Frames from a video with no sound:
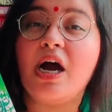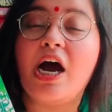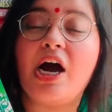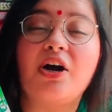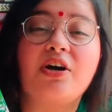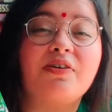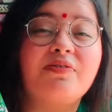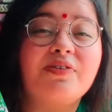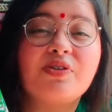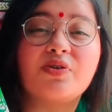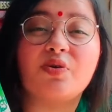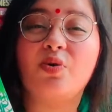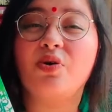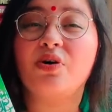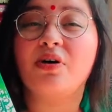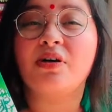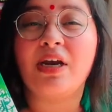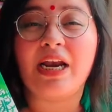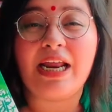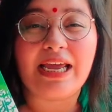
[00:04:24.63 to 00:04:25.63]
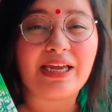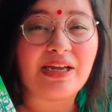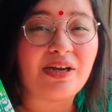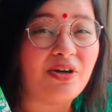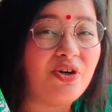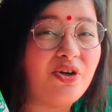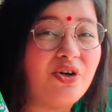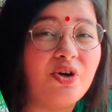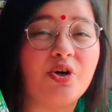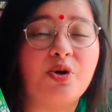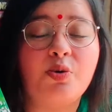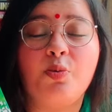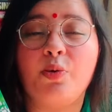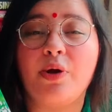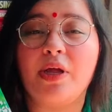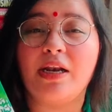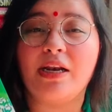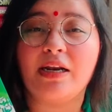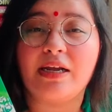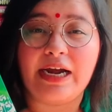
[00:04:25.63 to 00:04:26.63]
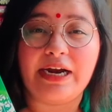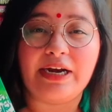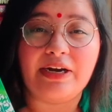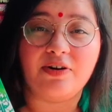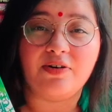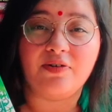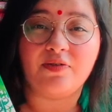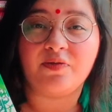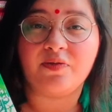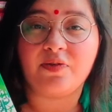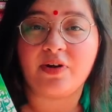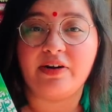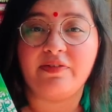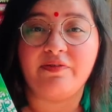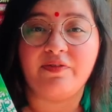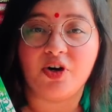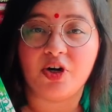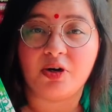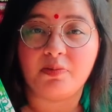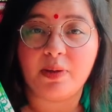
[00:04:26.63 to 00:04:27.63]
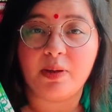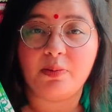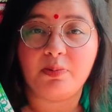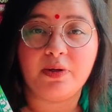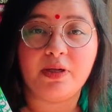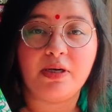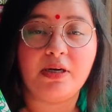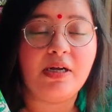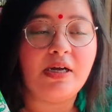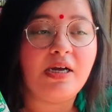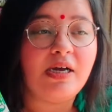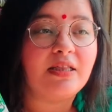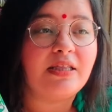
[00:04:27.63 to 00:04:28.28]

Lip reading: out of his own like goodwill, kind of convert people.